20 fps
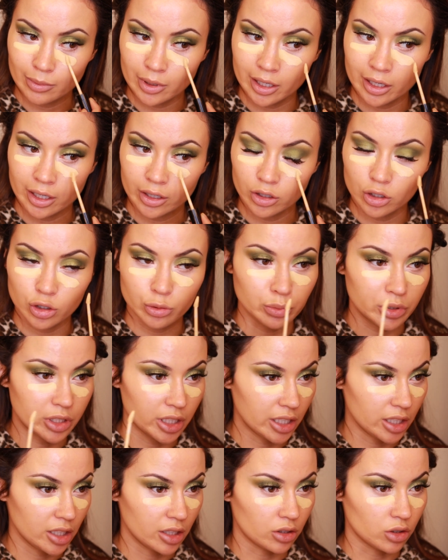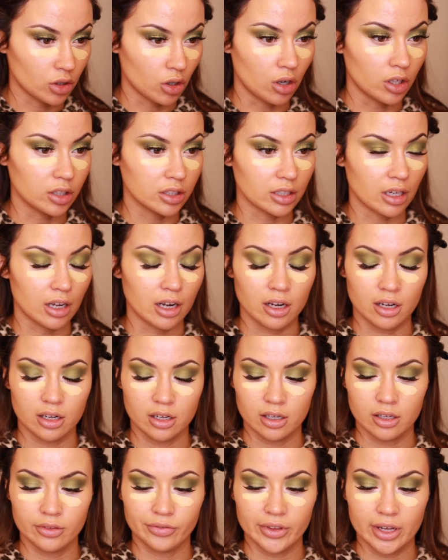my updated thoughts
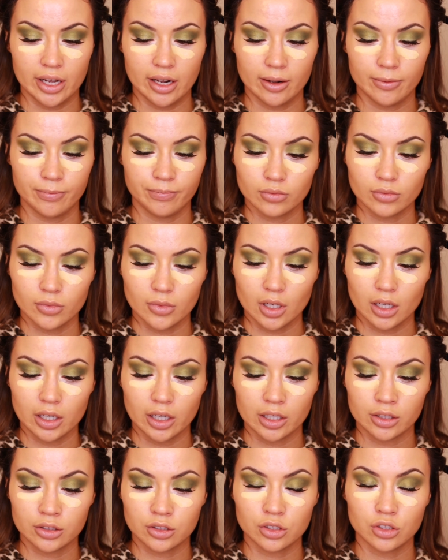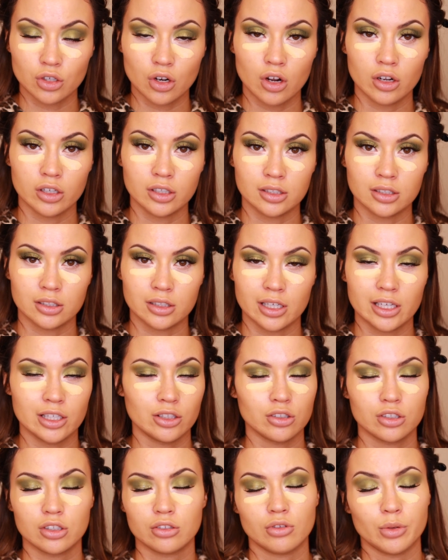are that it
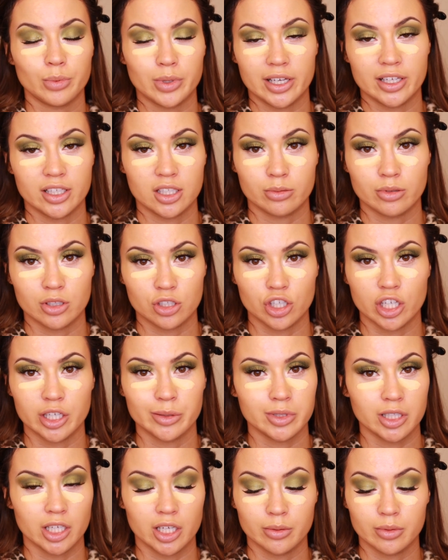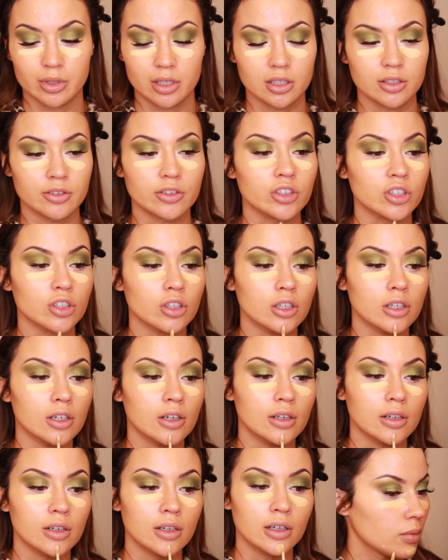doesn't replace my Shape Tape, that's for
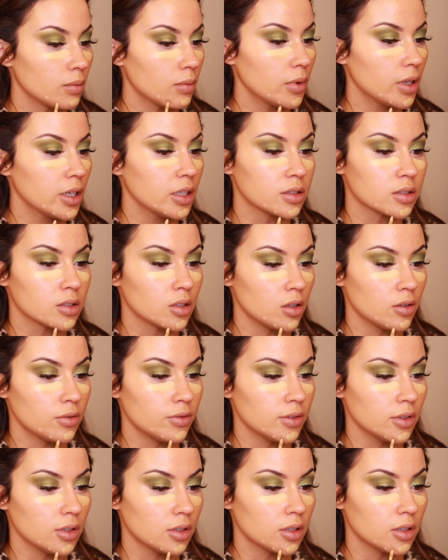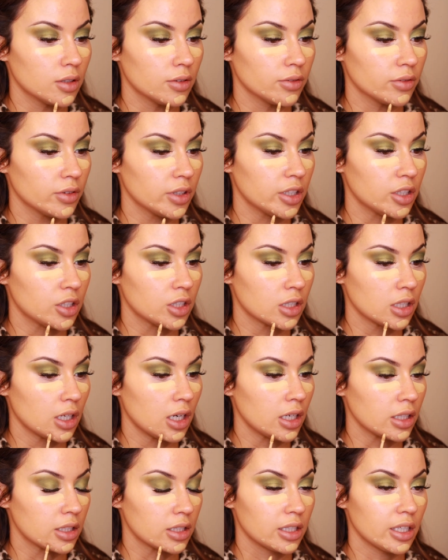sure. It's not full coverage.
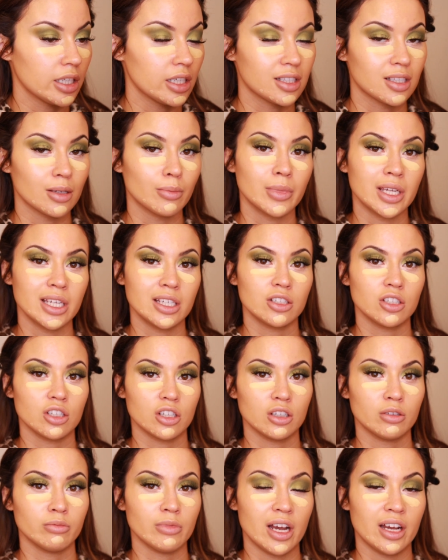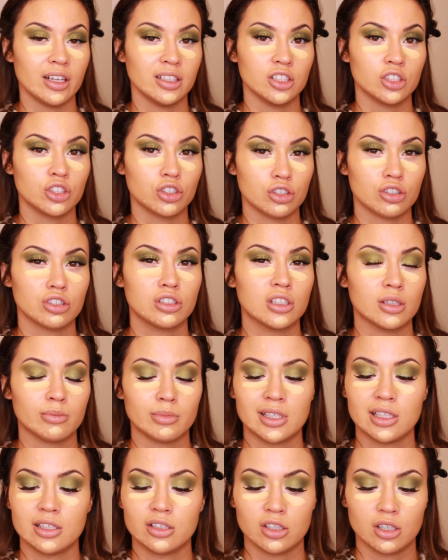I'd say it's a medium, and it's just a
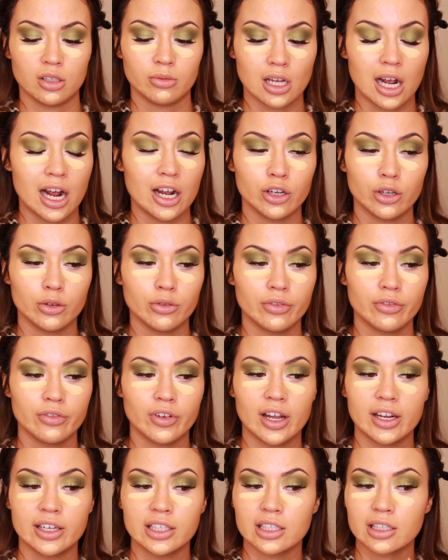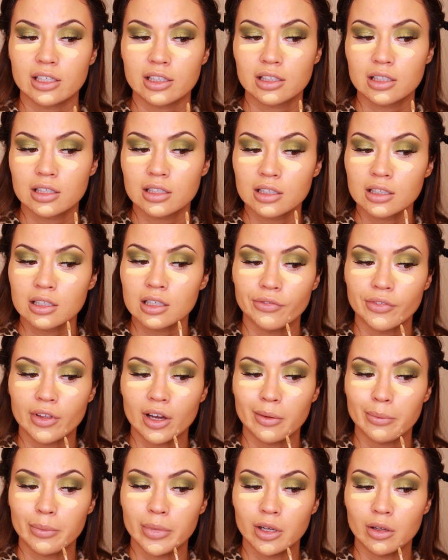medium. I don't find it's
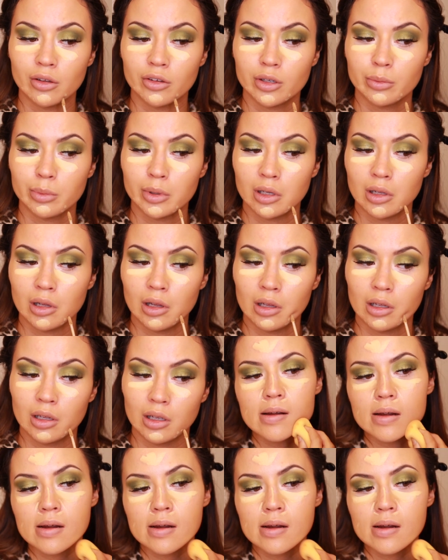that buildable.